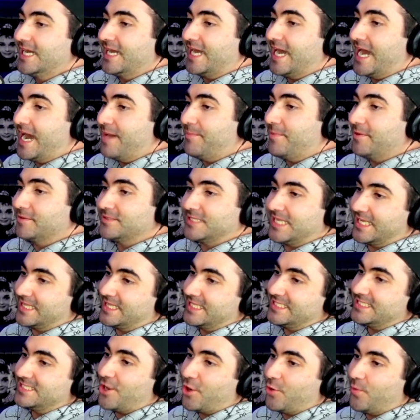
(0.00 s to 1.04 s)
I was like,
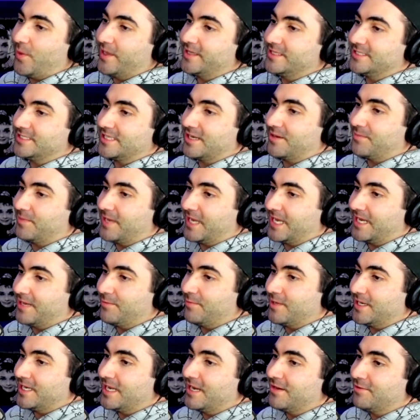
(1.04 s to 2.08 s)
"There's no way this is going to be
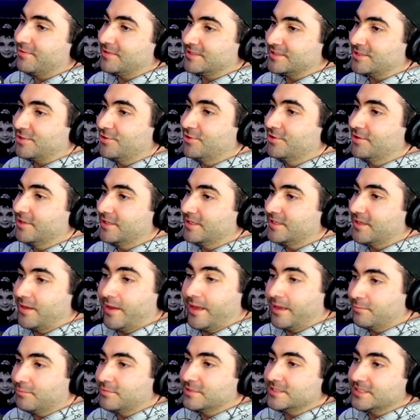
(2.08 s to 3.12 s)
anywhere near as good."
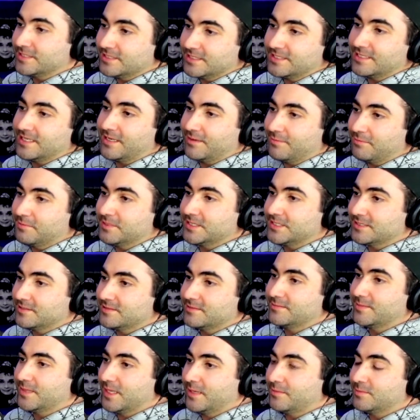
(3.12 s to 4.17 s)
It was
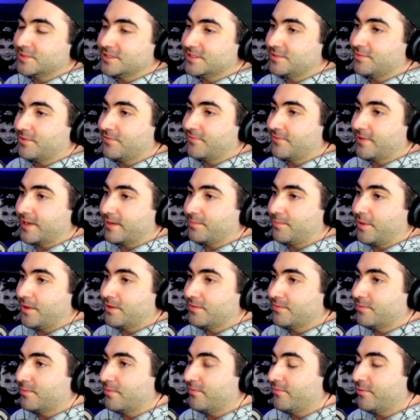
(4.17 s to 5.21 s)
terrific. Both of
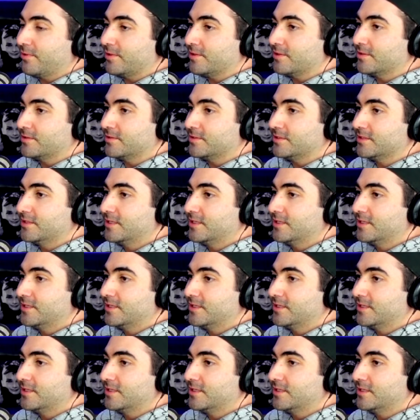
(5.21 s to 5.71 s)
them were very good.